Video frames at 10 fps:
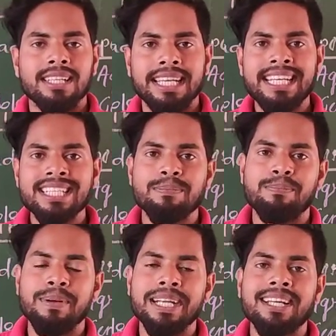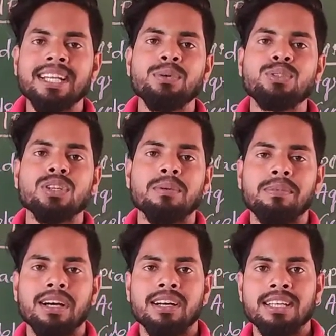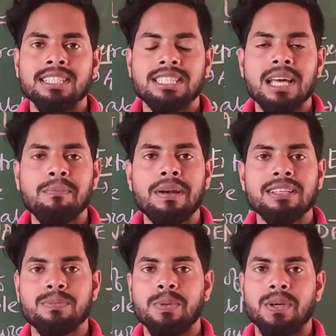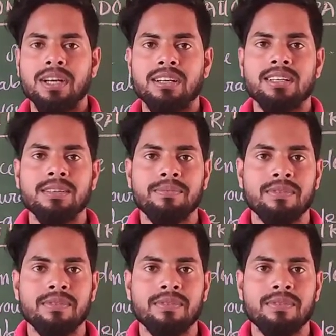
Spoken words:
it is a better use of the surplus product.